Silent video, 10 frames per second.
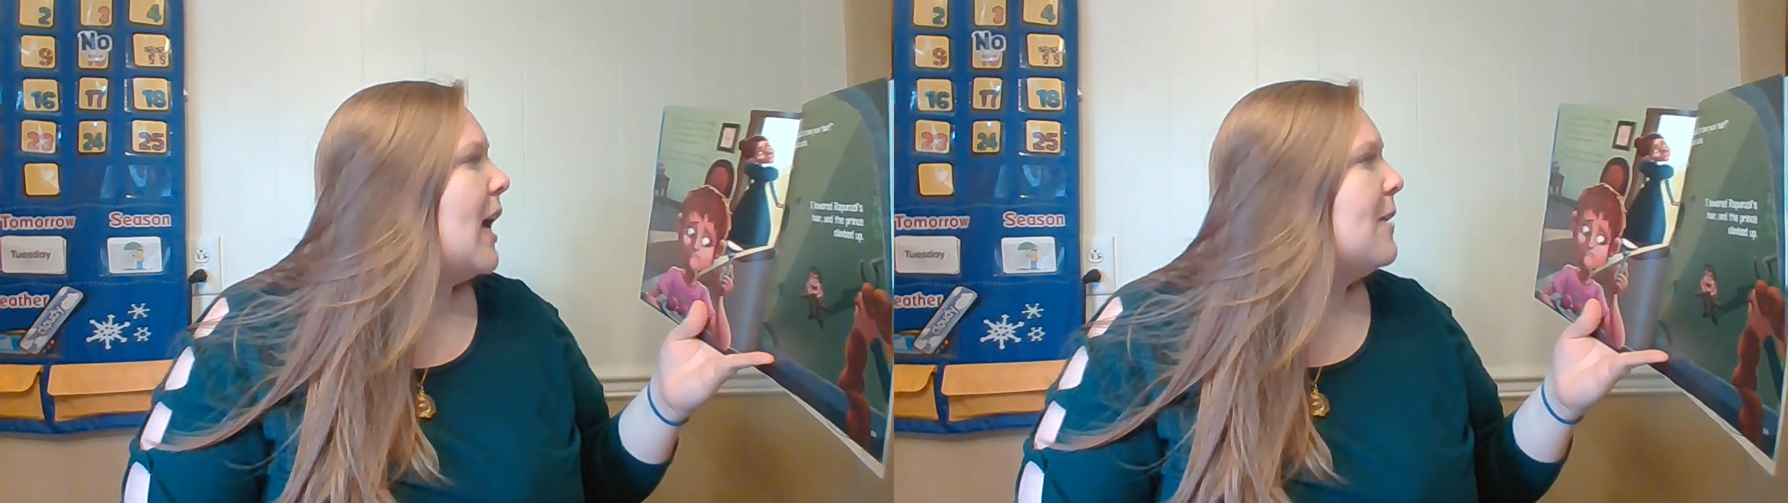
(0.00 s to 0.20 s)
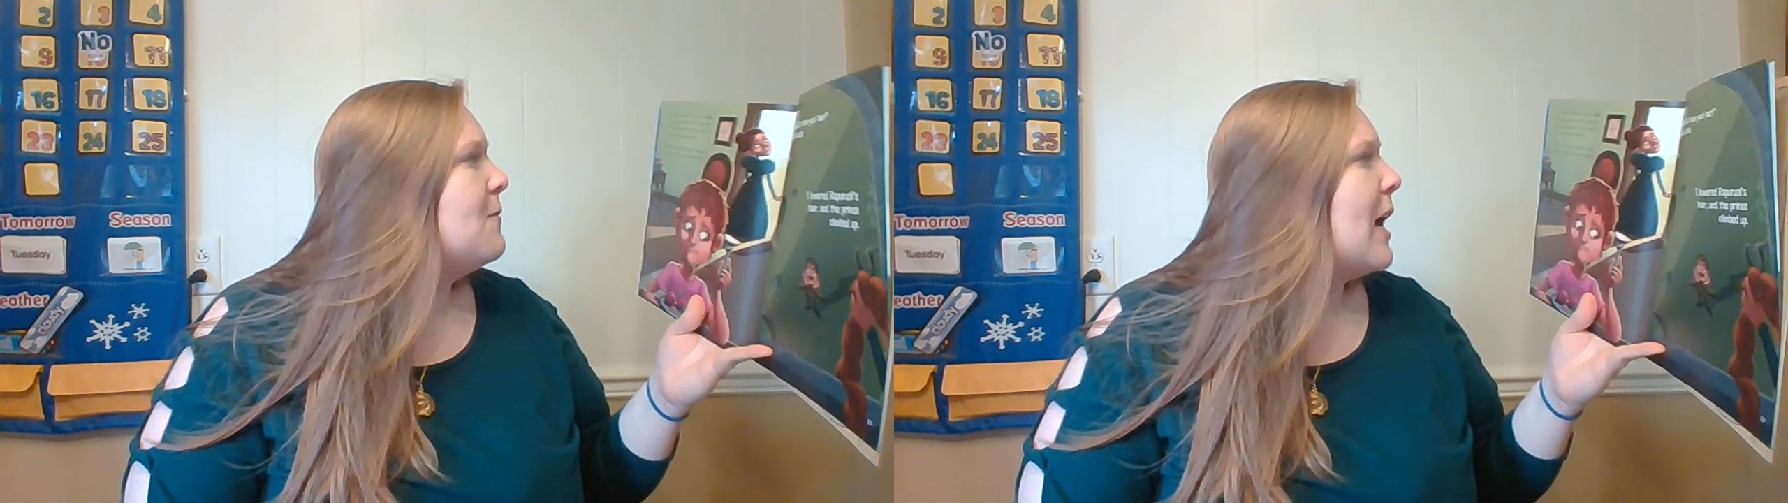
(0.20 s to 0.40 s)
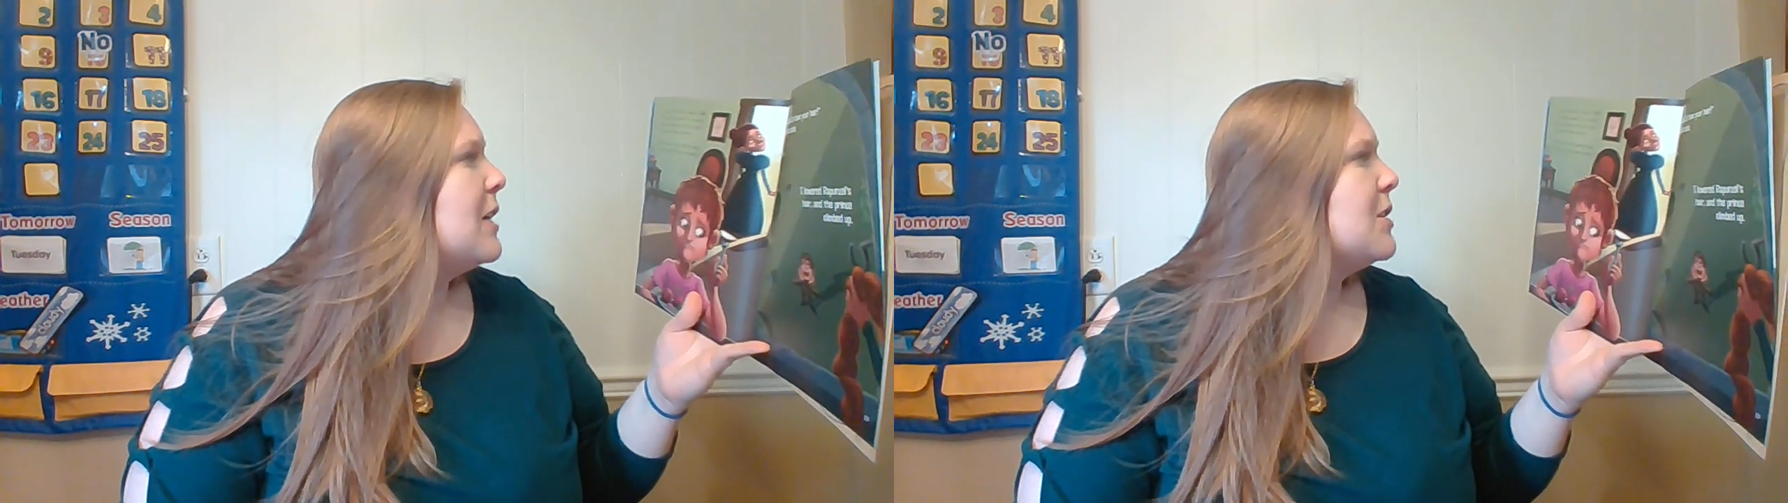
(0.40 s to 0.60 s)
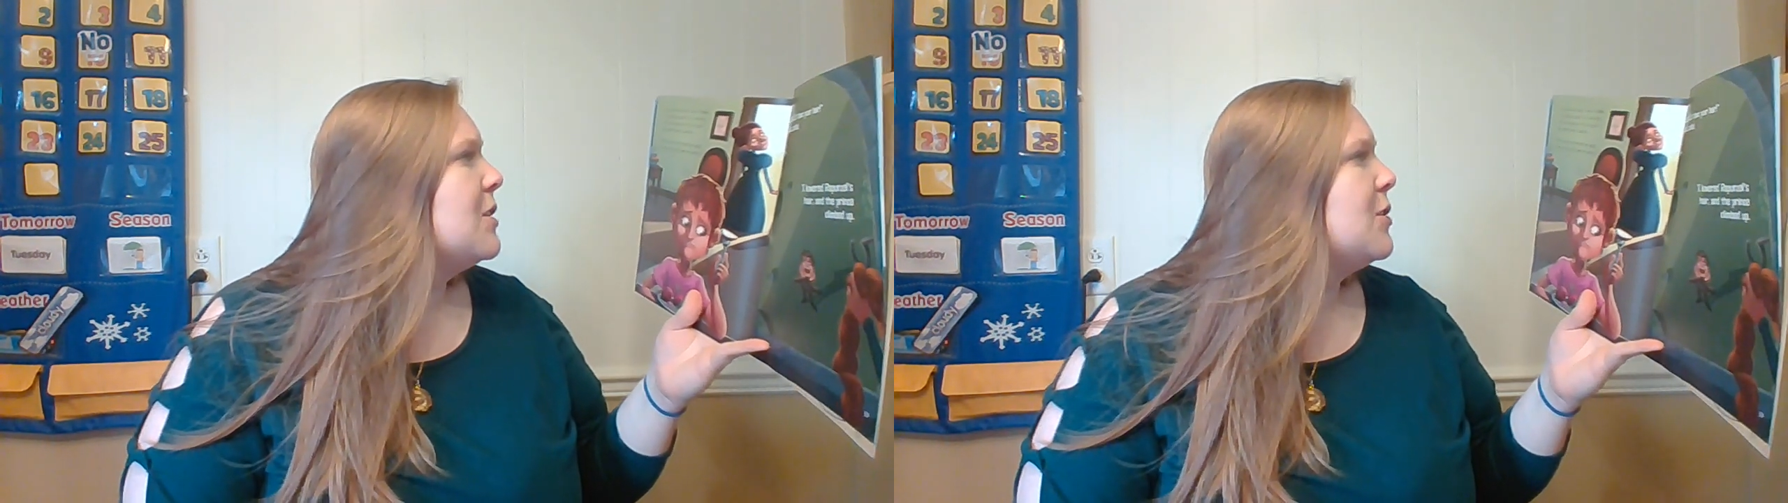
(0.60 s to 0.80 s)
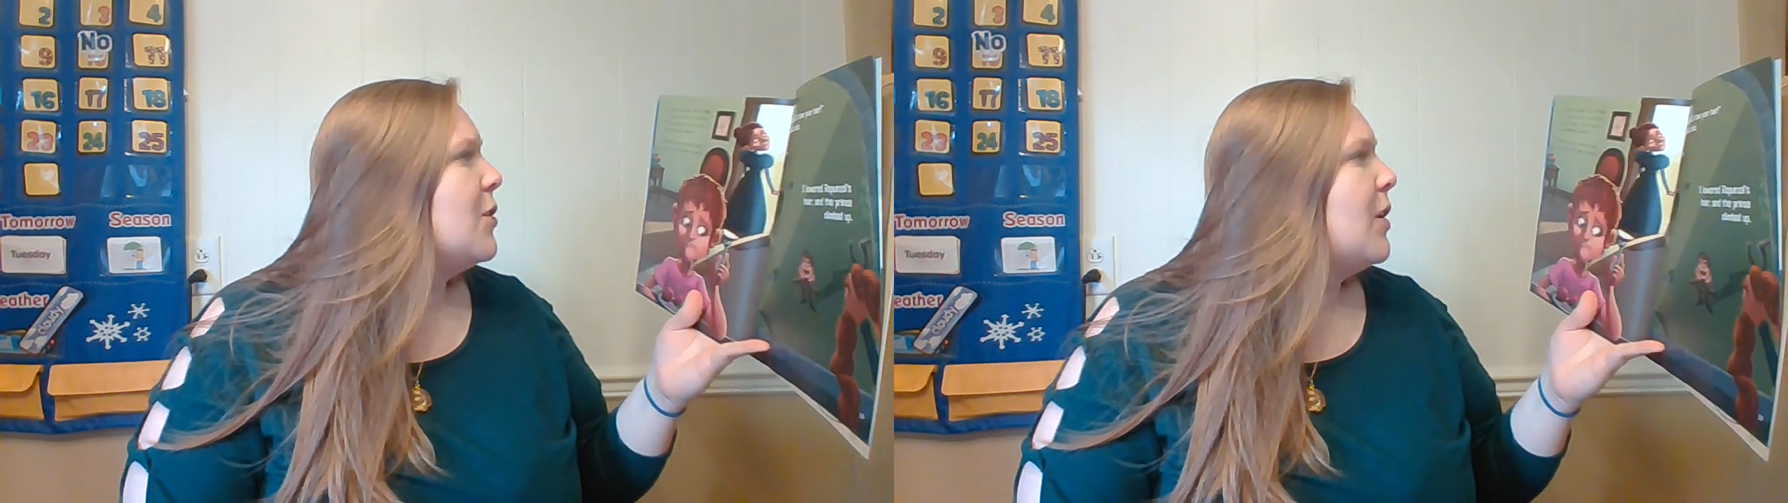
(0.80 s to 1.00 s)
I
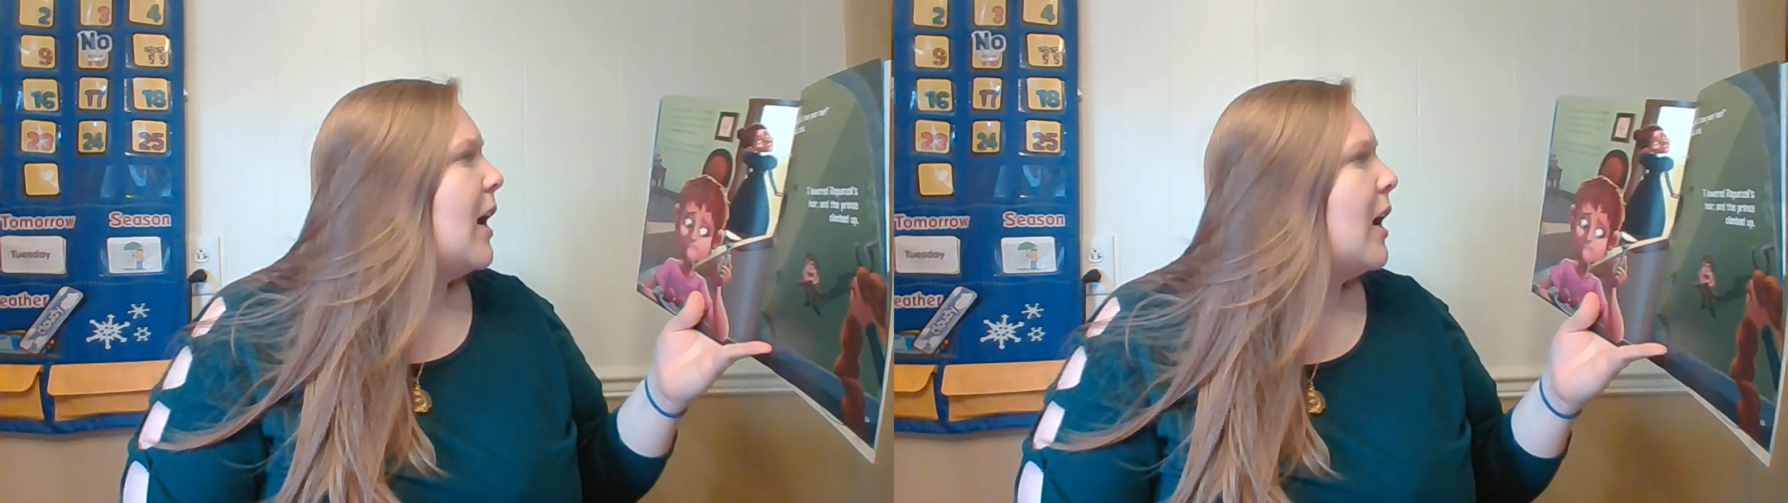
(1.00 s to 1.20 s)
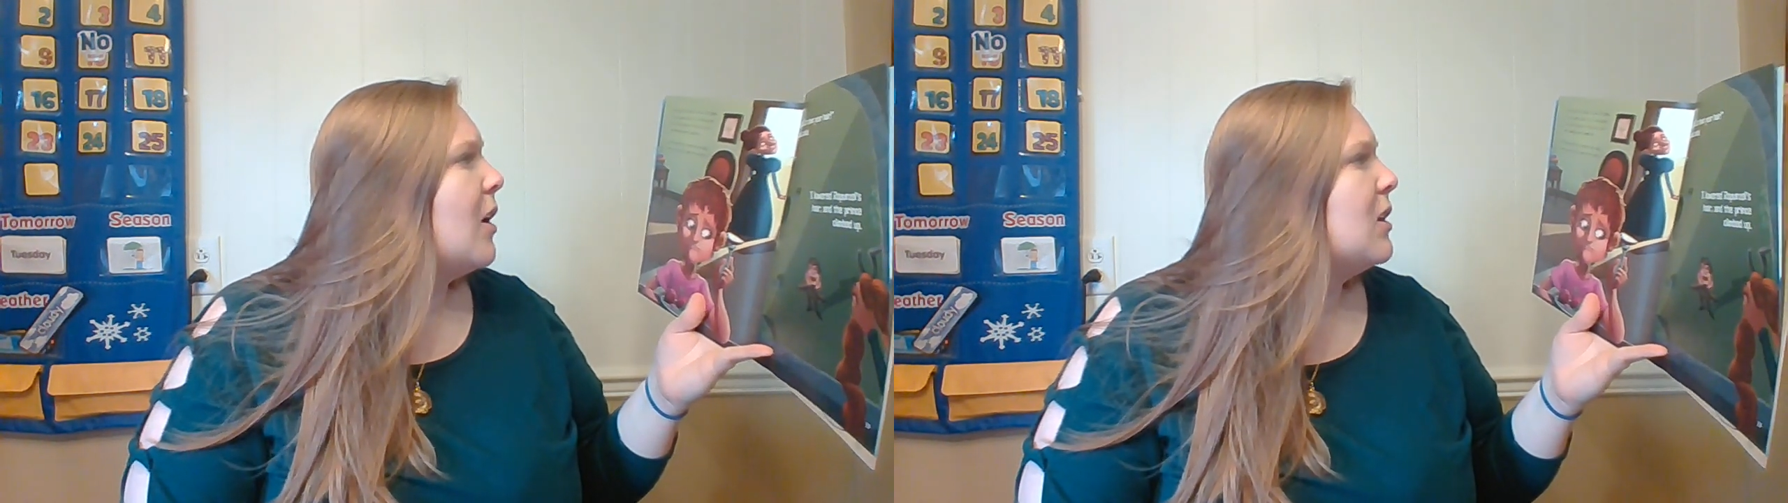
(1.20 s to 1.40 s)
fastened her hair